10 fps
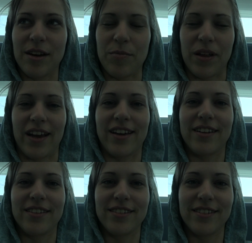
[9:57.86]
I'm like,
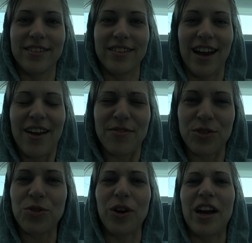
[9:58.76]
I have a
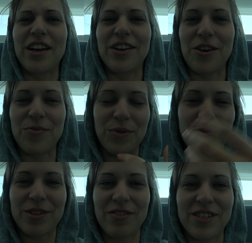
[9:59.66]
story, you know,
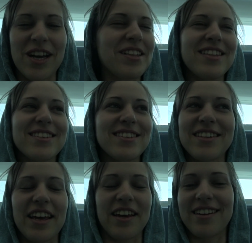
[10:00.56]
pretty much every time. This is
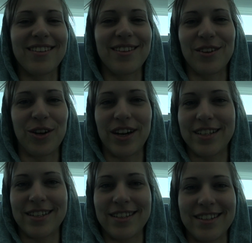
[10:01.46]
like the
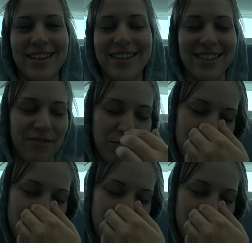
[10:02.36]
craziest that it's ever